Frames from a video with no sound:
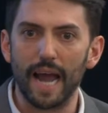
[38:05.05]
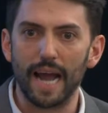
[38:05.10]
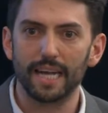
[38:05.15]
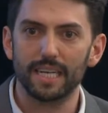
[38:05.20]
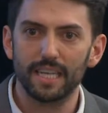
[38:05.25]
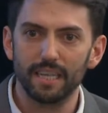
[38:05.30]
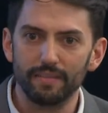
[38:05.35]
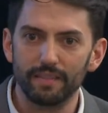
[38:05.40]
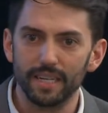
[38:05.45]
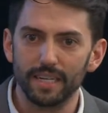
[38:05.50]

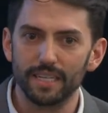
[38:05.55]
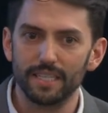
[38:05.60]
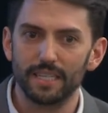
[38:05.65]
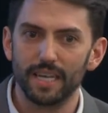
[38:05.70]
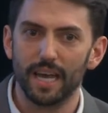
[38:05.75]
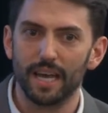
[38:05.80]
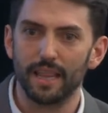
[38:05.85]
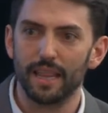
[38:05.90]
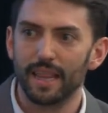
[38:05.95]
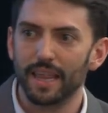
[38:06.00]
activities
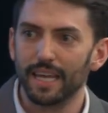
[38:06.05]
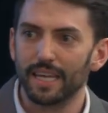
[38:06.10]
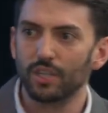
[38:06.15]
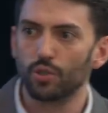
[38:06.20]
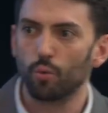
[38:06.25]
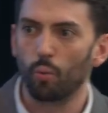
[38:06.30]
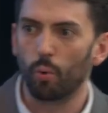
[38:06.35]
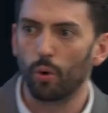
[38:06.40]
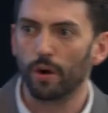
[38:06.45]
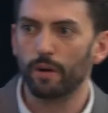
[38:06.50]
and
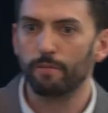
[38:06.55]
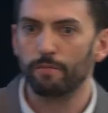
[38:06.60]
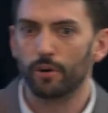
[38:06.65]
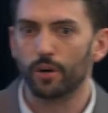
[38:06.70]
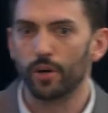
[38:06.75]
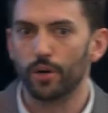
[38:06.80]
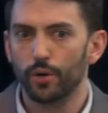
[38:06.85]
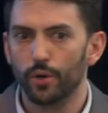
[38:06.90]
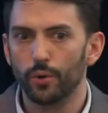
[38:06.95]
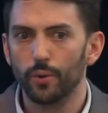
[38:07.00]
things work for
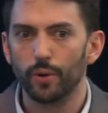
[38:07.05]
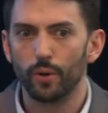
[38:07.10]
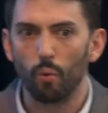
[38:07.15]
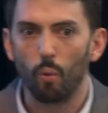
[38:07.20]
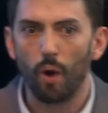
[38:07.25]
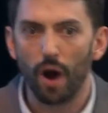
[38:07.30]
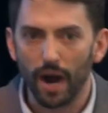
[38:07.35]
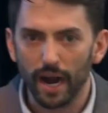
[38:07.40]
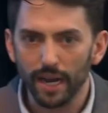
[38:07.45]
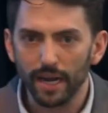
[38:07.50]
who and
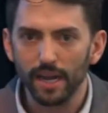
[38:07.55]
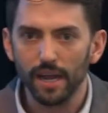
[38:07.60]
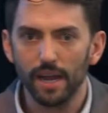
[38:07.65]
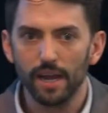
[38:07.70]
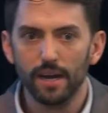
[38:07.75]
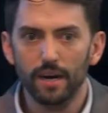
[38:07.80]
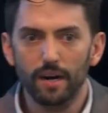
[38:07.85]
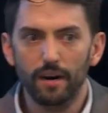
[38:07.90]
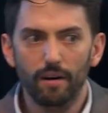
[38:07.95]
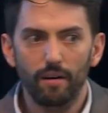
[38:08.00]
why,
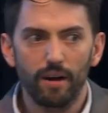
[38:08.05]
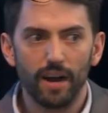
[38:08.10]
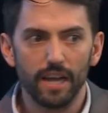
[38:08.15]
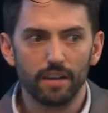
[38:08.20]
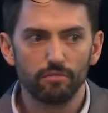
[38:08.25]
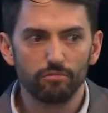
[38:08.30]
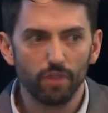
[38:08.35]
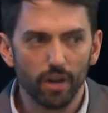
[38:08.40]
and